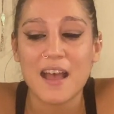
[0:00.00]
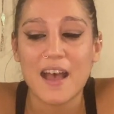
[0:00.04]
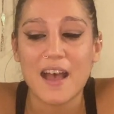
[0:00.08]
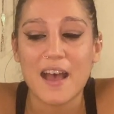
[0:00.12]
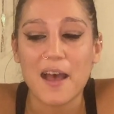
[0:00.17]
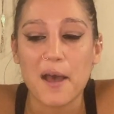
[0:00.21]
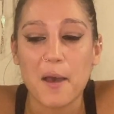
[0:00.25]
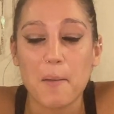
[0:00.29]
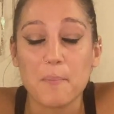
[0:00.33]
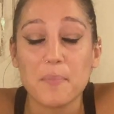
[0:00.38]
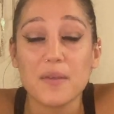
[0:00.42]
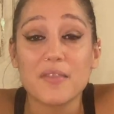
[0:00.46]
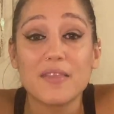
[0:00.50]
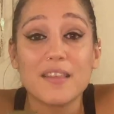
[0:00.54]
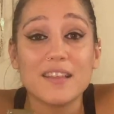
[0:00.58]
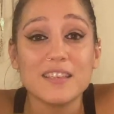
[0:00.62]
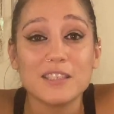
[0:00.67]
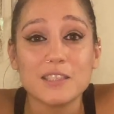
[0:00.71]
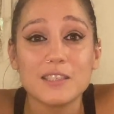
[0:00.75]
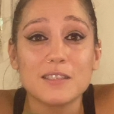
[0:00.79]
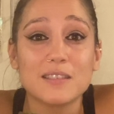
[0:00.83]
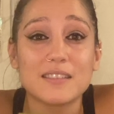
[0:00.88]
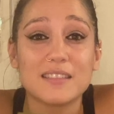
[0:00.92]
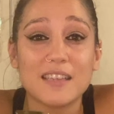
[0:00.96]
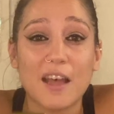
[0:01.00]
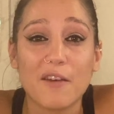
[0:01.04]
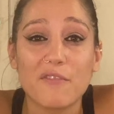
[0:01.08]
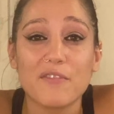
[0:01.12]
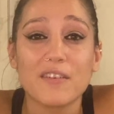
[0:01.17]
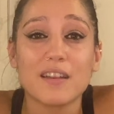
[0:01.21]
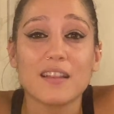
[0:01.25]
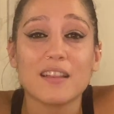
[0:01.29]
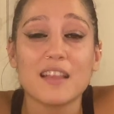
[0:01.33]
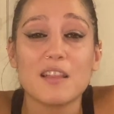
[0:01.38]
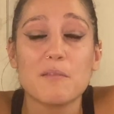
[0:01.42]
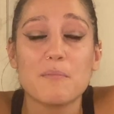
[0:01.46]
But this
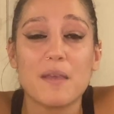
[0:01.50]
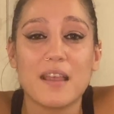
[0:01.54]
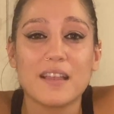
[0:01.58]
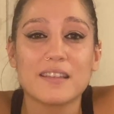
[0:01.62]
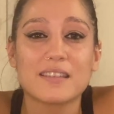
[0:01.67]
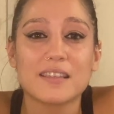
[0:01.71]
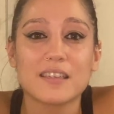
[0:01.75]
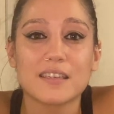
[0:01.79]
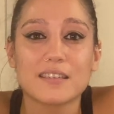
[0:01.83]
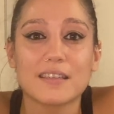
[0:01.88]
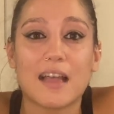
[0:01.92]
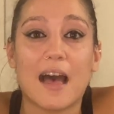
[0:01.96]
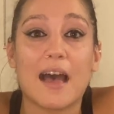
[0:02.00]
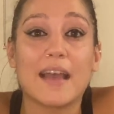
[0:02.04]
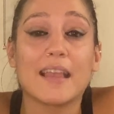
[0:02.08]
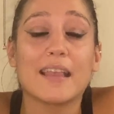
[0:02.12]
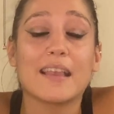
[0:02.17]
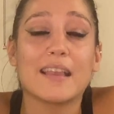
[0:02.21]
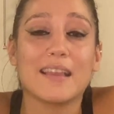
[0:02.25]
definitely makes it a lot